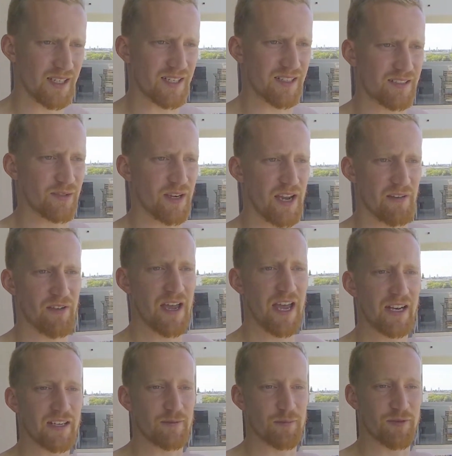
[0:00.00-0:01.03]
So I have
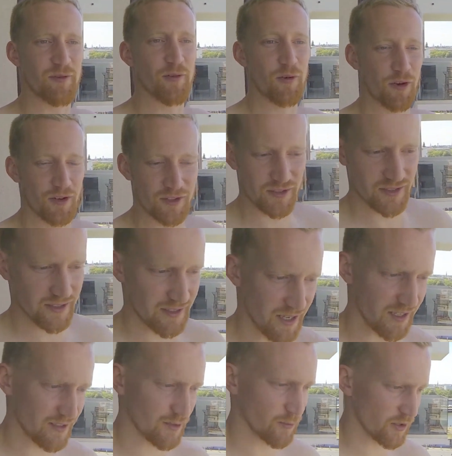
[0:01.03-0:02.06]
had it before, just
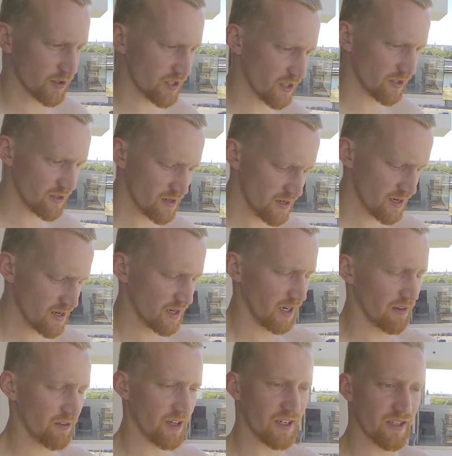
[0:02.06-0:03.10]
not so much here.
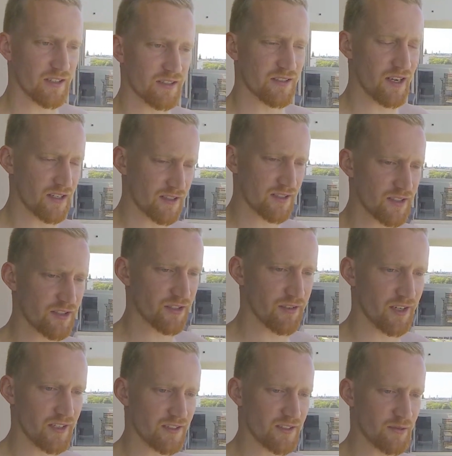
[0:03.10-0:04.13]
I've had a sausage, I've
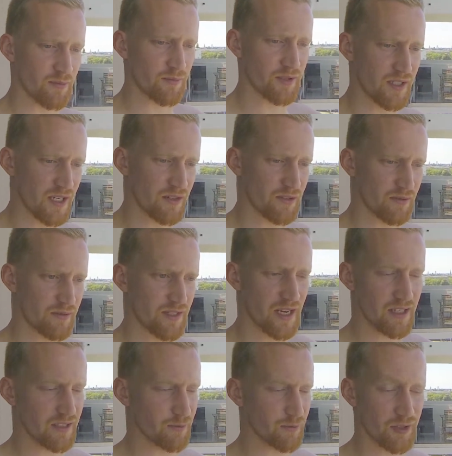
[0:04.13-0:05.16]
had some potato
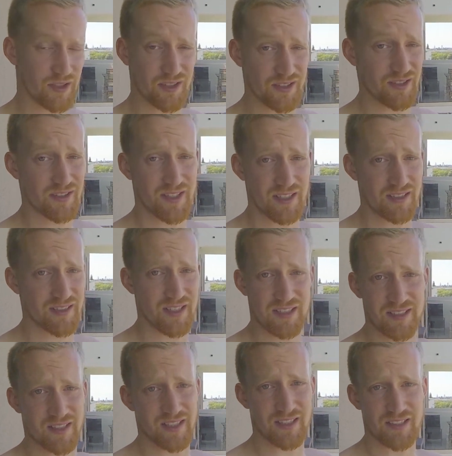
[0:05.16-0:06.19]
salad, which
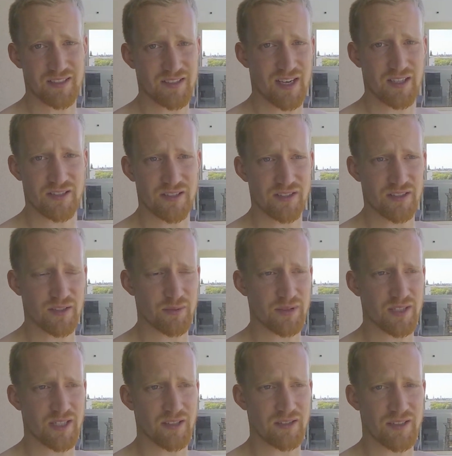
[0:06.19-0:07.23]
tastes like a sausage, and a
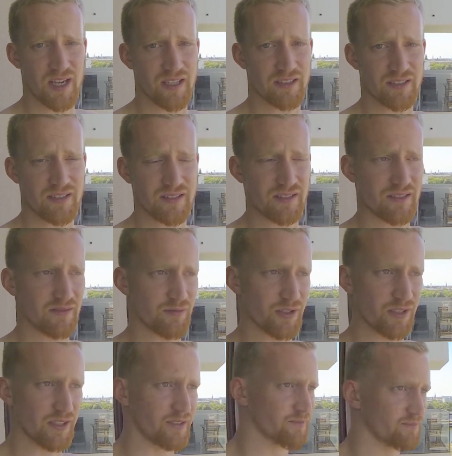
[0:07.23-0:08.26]
potato salad doesn't
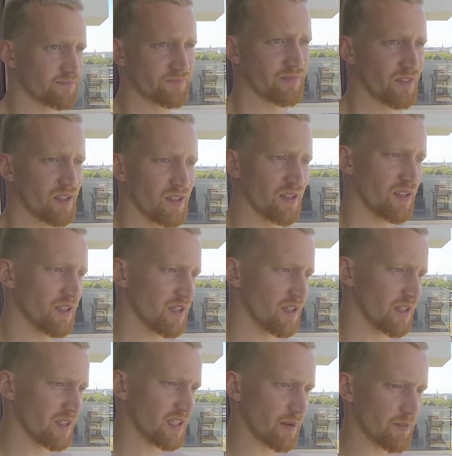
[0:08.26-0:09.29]
really
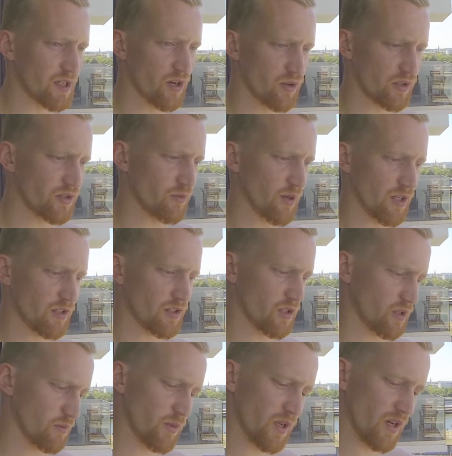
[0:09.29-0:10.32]
get me going too much,
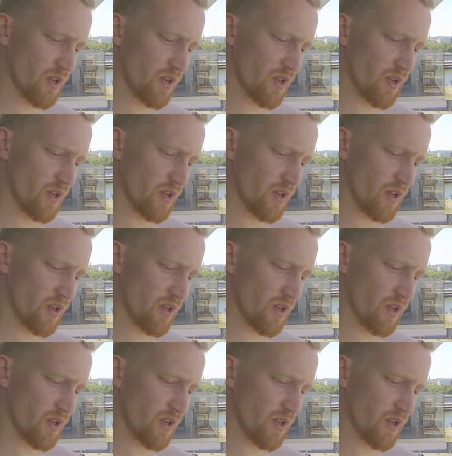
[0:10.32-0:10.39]
but